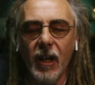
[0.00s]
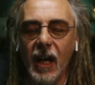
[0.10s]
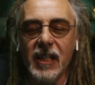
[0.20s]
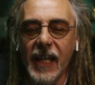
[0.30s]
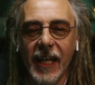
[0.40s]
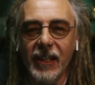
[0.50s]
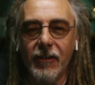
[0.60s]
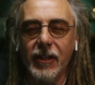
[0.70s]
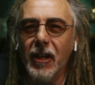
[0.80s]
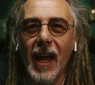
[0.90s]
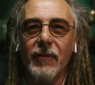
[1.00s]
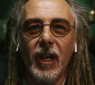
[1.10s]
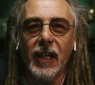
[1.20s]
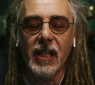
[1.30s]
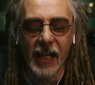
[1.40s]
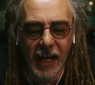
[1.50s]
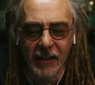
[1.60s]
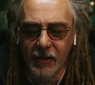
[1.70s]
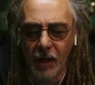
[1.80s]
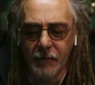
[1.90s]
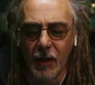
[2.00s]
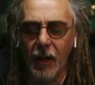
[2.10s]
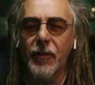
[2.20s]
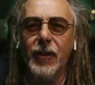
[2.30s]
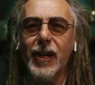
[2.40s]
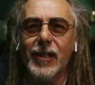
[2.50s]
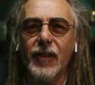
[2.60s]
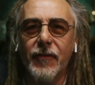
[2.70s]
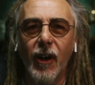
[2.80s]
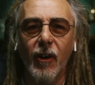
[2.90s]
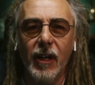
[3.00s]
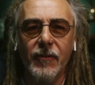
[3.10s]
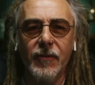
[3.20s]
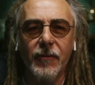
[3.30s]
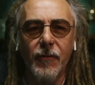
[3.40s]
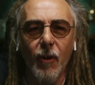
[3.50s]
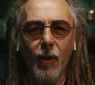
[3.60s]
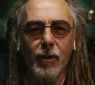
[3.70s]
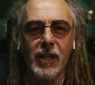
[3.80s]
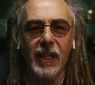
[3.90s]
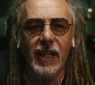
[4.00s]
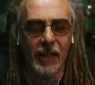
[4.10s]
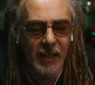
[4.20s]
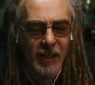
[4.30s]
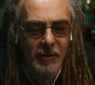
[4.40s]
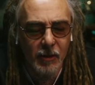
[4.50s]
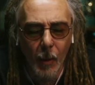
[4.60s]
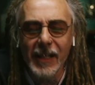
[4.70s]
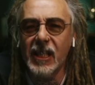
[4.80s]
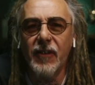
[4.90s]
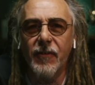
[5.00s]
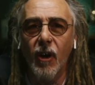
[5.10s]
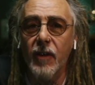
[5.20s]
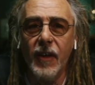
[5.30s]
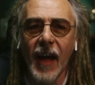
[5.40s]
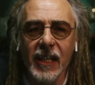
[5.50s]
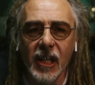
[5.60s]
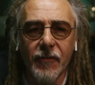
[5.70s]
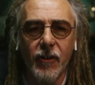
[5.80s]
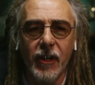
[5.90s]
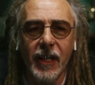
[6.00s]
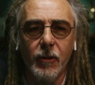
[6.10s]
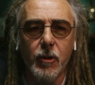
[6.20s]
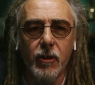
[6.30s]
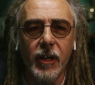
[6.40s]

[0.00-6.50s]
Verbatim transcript: got a ten, Chris. I haven't got a ten. I've got a thirty-five, forty, twenty-five. Are they different needles,